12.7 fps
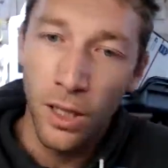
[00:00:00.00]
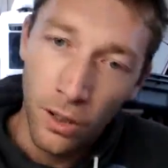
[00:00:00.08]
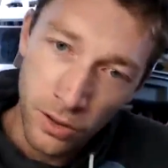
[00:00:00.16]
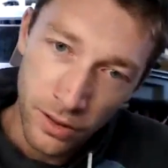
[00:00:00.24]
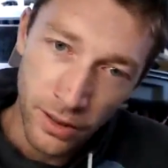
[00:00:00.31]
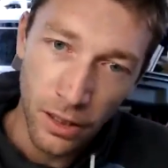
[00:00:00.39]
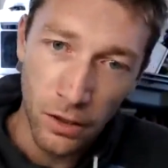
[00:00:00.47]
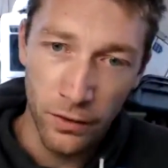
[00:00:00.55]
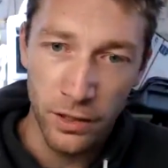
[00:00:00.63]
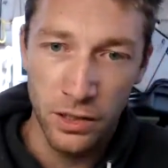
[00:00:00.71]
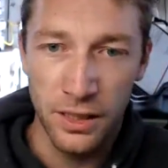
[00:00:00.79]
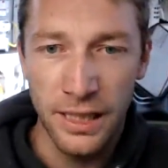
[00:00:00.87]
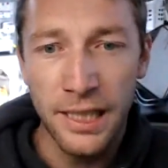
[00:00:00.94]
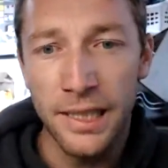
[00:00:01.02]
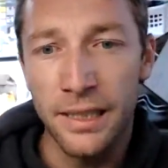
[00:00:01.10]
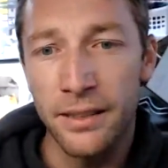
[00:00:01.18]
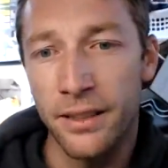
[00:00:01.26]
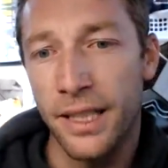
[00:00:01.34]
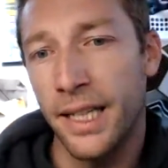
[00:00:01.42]
hosted
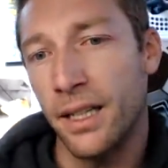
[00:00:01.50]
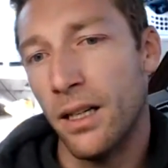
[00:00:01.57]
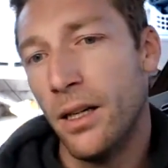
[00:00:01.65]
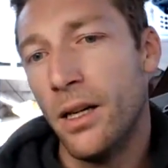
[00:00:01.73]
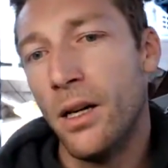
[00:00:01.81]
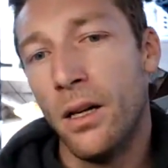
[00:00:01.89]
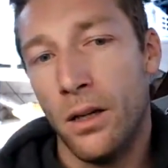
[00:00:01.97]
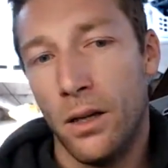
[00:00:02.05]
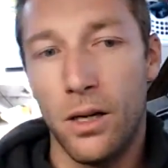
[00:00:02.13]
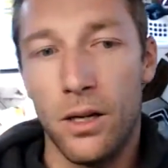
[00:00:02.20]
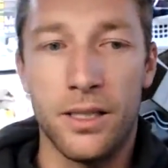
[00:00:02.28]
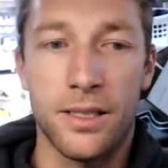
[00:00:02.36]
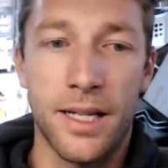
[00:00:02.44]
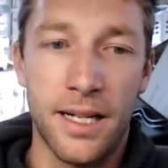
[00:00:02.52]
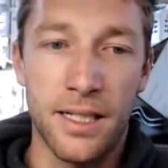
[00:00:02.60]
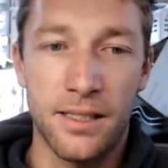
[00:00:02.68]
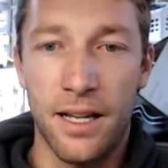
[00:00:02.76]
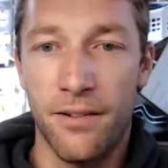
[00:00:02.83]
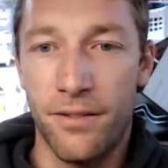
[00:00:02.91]
overseas, like all this kind of
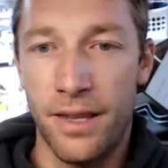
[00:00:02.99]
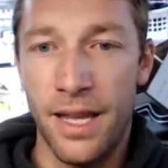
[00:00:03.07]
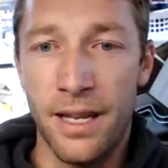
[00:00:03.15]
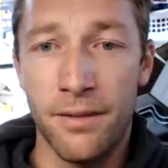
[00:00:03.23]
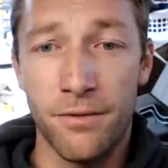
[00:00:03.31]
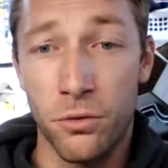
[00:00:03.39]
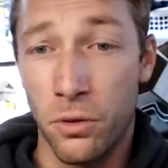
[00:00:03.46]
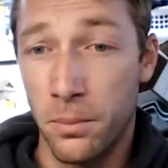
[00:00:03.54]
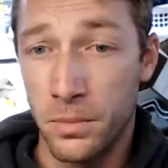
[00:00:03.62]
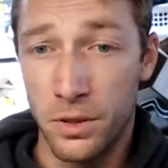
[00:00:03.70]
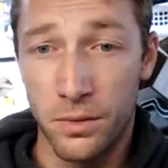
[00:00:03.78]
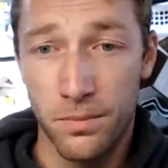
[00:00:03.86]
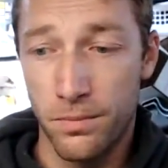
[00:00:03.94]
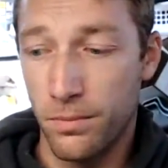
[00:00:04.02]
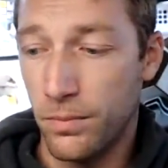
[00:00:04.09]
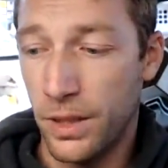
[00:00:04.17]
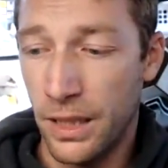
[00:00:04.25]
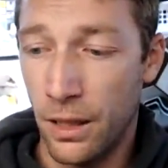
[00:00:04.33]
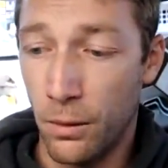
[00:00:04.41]
stuff. And then forums,
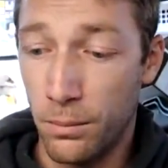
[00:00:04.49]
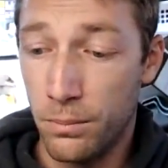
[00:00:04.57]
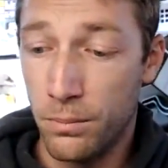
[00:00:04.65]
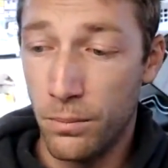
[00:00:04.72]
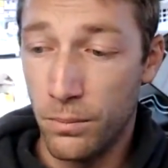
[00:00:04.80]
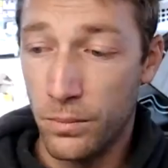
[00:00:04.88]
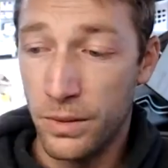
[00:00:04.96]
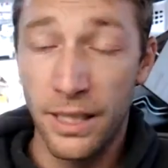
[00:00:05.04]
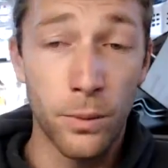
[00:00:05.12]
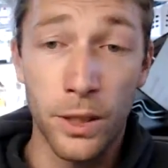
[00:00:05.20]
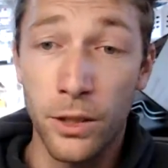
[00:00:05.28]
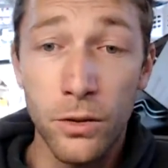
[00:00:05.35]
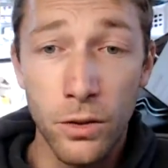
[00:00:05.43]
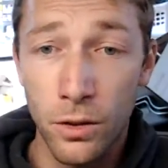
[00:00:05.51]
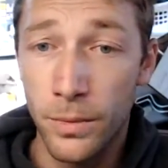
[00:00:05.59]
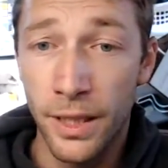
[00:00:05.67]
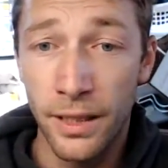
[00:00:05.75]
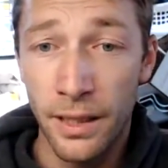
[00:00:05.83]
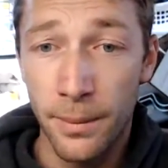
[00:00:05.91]
you know, did what YouTube
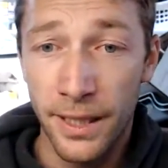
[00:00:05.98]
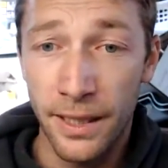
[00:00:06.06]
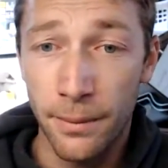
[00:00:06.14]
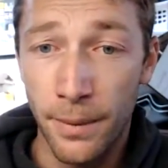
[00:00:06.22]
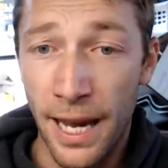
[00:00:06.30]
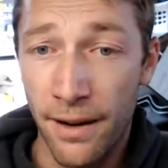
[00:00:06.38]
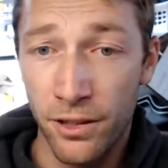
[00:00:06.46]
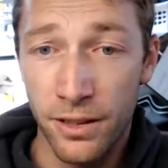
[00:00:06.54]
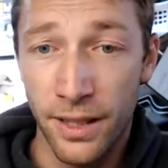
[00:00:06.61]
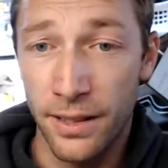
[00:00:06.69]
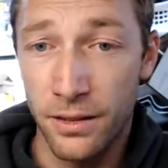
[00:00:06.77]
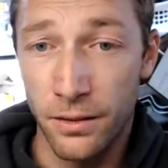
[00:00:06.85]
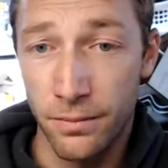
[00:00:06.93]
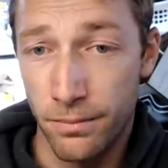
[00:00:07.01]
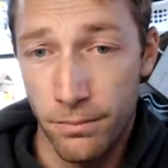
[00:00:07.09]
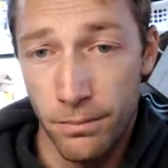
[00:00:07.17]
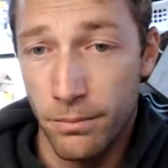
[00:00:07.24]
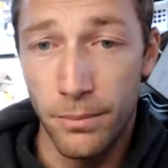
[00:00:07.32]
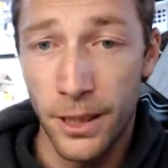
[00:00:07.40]
did, and they became advertiser
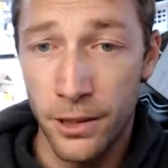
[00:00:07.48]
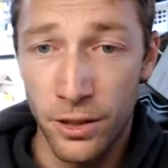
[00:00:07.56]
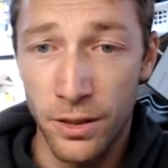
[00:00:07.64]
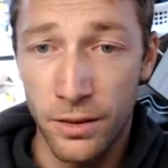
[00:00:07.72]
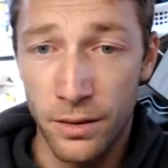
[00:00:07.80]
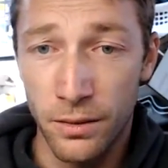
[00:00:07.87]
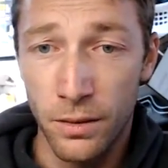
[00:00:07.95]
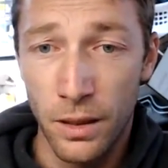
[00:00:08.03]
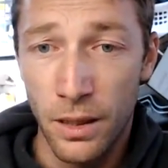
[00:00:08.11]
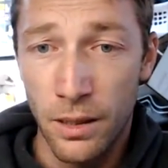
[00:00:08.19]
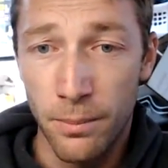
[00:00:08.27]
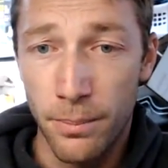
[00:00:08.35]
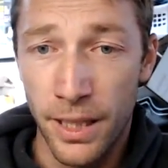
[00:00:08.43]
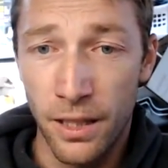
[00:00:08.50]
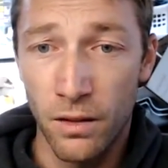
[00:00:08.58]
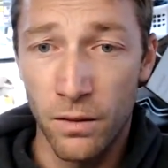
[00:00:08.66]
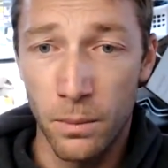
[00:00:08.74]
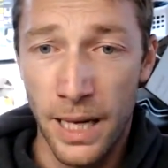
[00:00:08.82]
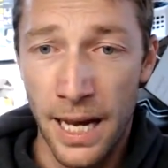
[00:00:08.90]
bitches and bend
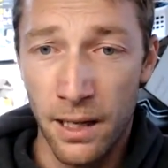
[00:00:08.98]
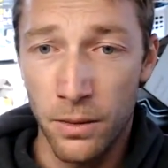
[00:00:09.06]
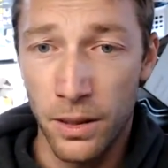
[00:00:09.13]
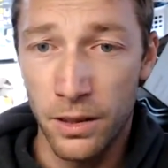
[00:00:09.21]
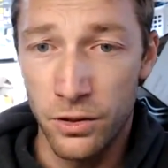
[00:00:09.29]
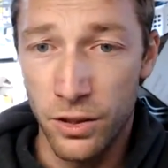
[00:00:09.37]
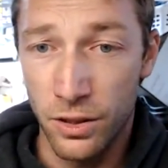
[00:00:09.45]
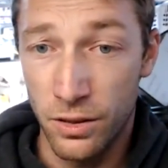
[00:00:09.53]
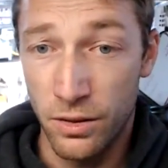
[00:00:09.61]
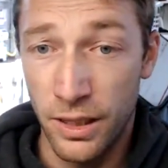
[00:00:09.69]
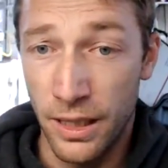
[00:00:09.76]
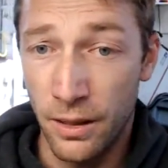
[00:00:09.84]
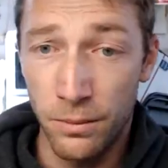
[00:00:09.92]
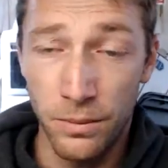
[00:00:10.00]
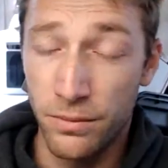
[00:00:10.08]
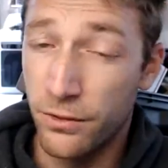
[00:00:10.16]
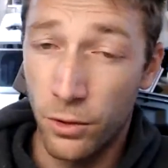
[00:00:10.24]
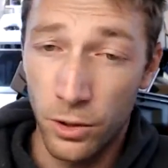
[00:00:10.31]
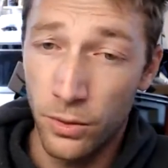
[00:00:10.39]
over backwards. Just, you know,
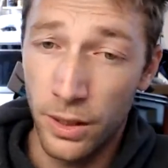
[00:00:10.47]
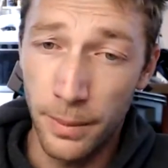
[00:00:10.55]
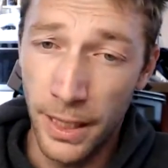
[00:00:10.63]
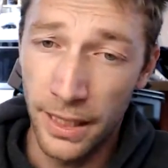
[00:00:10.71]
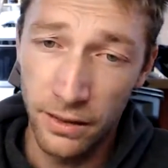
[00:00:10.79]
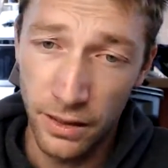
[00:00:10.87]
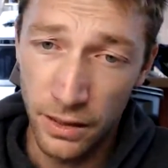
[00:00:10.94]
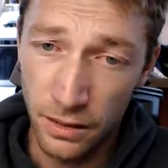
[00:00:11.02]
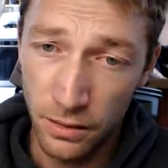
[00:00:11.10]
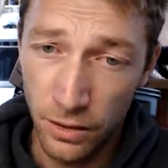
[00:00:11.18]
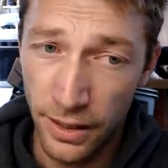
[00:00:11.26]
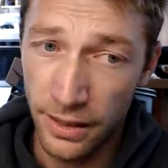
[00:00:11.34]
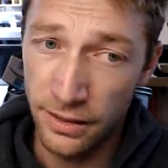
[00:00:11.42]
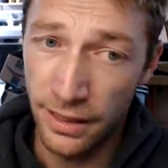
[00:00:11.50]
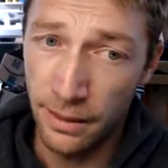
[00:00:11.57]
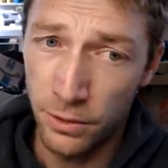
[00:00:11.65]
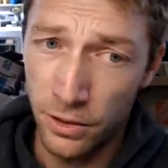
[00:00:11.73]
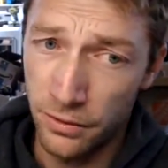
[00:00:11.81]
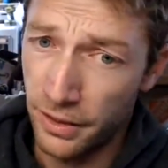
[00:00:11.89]
420 magazine's a great
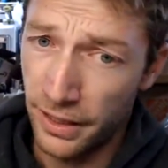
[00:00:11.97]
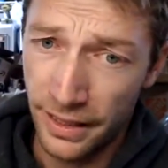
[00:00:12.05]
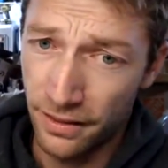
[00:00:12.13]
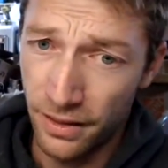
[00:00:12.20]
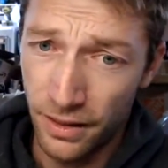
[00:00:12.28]
example of like,